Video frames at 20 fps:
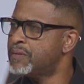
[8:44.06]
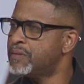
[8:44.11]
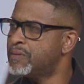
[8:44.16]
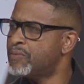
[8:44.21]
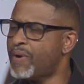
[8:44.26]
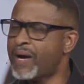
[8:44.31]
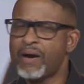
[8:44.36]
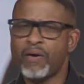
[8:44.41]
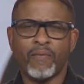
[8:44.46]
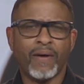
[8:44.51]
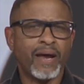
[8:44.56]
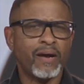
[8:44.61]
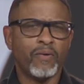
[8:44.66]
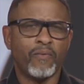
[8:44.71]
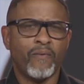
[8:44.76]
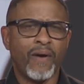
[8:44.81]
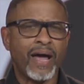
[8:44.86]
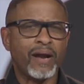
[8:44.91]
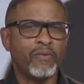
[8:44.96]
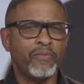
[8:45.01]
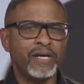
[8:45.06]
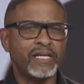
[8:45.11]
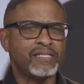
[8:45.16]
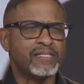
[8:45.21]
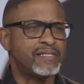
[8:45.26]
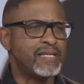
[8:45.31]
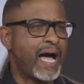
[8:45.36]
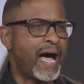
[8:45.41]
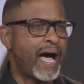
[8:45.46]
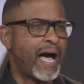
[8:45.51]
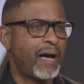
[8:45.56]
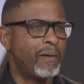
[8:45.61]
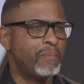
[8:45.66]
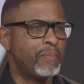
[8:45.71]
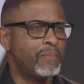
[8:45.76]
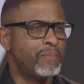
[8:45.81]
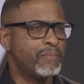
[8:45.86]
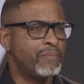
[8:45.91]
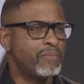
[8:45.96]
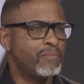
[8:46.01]
Why, why, do, why do we
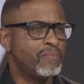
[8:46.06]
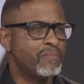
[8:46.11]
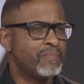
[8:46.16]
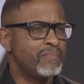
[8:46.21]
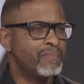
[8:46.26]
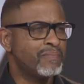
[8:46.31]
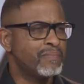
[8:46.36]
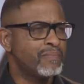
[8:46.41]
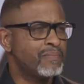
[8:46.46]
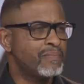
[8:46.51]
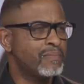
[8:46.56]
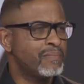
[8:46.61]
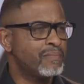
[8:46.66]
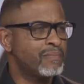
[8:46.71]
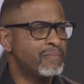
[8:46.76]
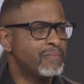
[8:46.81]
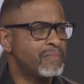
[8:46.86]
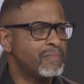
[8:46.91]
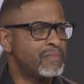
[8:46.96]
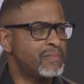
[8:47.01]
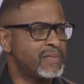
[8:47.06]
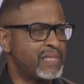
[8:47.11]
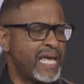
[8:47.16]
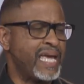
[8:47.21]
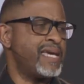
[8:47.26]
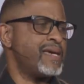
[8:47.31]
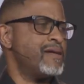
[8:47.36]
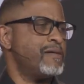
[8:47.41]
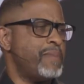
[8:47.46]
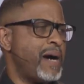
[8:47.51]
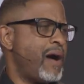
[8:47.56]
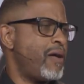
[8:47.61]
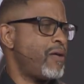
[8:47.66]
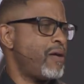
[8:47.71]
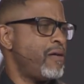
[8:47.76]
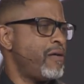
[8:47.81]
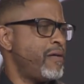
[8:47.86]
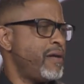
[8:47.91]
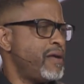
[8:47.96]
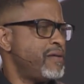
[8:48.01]
stop thinking about
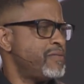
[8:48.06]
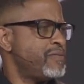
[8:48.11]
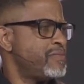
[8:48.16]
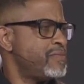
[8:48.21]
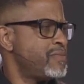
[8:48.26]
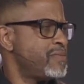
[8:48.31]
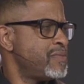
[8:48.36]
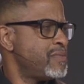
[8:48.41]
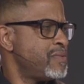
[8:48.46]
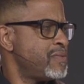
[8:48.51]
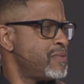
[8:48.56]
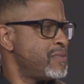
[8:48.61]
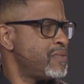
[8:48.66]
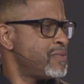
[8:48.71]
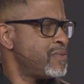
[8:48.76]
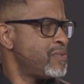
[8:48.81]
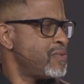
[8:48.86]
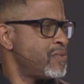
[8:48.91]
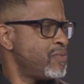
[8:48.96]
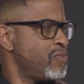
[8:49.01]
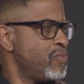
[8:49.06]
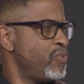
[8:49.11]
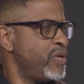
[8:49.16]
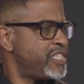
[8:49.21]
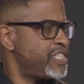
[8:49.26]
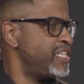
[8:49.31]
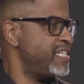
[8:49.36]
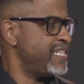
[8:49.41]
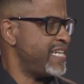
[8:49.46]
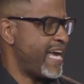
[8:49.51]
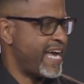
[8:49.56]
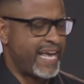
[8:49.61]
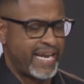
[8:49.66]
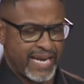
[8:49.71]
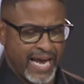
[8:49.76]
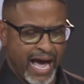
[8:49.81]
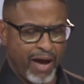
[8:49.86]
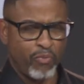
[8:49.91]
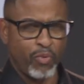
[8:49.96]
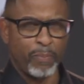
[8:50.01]
her and wishing
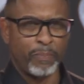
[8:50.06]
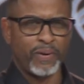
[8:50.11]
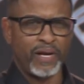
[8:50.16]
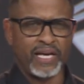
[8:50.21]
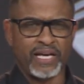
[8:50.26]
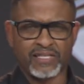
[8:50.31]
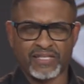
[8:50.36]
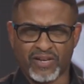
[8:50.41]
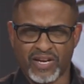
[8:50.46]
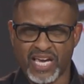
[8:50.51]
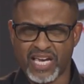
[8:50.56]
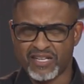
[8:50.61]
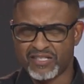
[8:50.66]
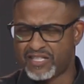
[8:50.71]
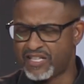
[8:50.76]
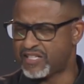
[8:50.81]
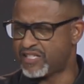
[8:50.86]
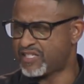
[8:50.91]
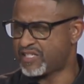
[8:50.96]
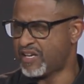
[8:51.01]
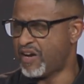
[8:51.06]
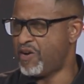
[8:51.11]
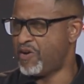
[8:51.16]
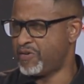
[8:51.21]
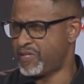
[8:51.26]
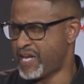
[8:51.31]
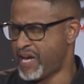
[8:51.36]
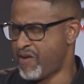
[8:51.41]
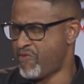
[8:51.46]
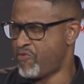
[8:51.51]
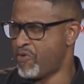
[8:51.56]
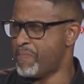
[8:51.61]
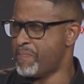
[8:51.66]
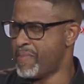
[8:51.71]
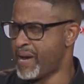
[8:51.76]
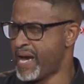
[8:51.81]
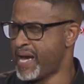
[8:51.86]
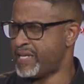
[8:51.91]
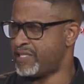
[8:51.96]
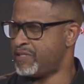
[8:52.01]
that I would play a song? Here's this song that
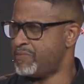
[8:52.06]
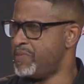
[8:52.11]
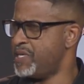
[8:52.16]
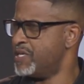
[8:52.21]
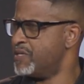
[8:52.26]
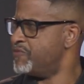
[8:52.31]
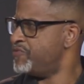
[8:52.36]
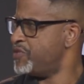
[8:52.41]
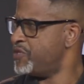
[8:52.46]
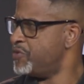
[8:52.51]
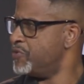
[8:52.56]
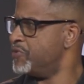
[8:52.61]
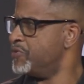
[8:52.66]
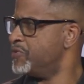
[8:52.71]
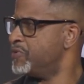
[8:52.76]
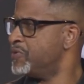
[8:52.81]
reminds me of you.